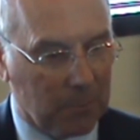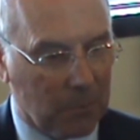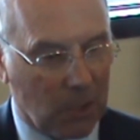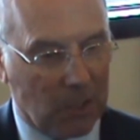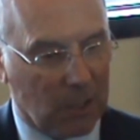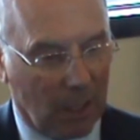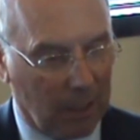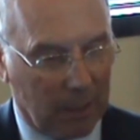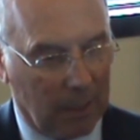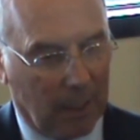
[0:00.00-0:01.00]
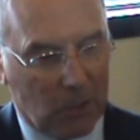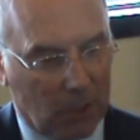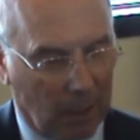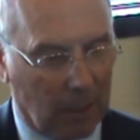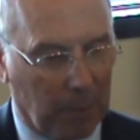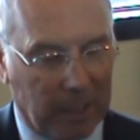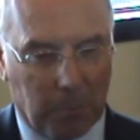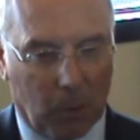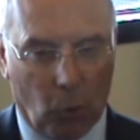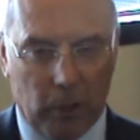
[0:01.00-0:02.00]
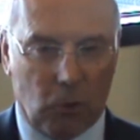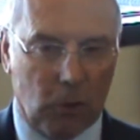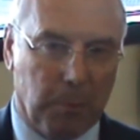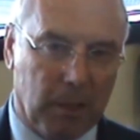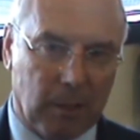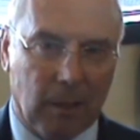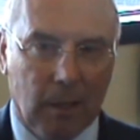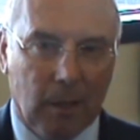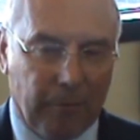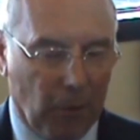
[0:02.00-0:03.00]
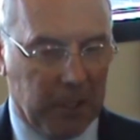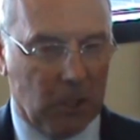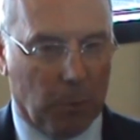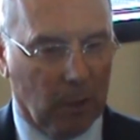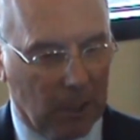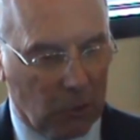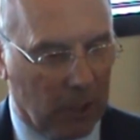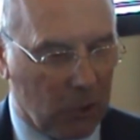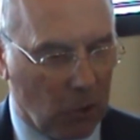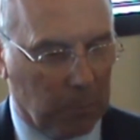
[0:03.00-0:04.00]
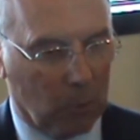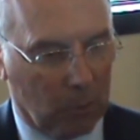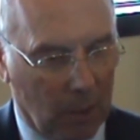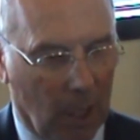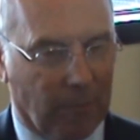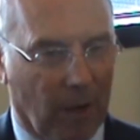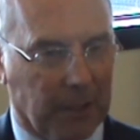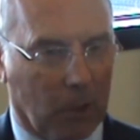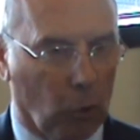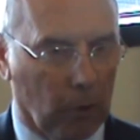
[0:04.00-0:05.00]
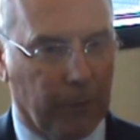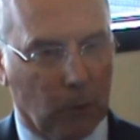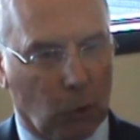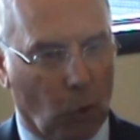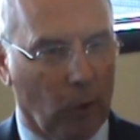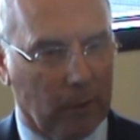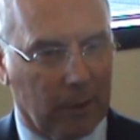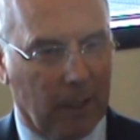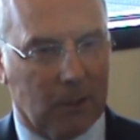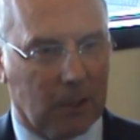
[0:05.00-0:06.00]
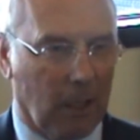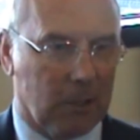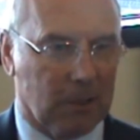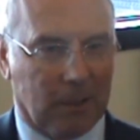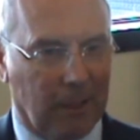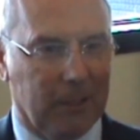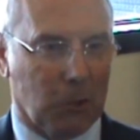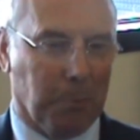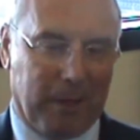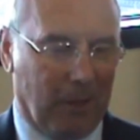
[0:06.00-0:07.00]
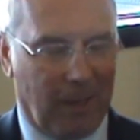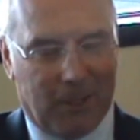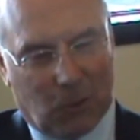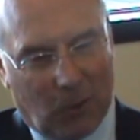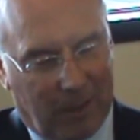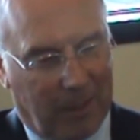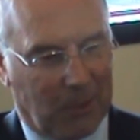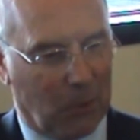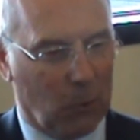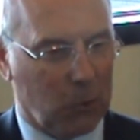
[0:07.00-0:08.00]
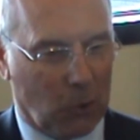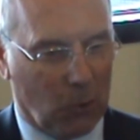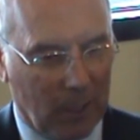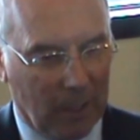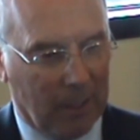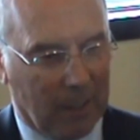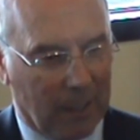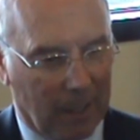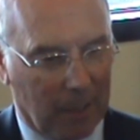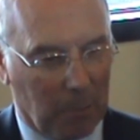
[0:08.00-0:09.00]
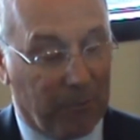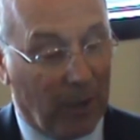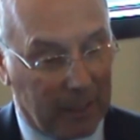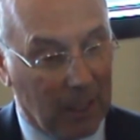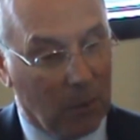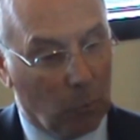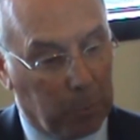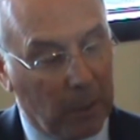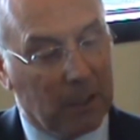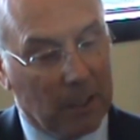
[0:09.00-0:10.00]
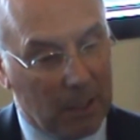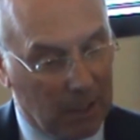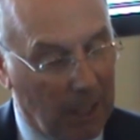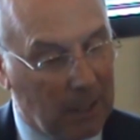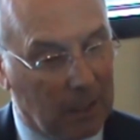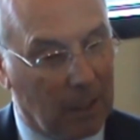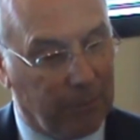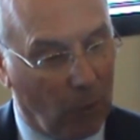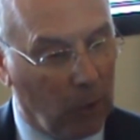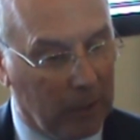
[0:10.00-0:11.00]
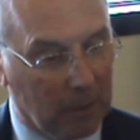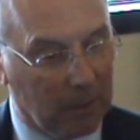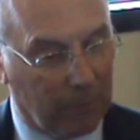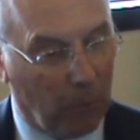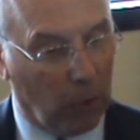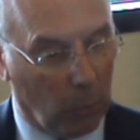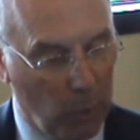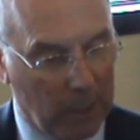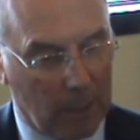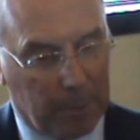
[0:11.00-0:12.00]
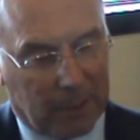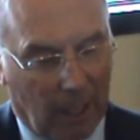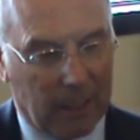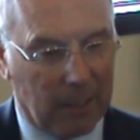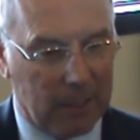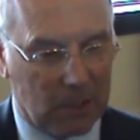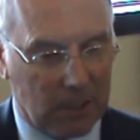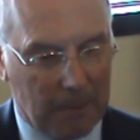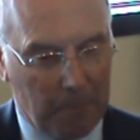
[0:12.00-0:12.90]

since that incident, I think McCoist was making fun of it as well in the dressing room, you know, Evander Holyfield Totten against Cassius Clay Smith and all that sort of thing, you know. So in fact, we played Dundee United the following week up at Tannadice,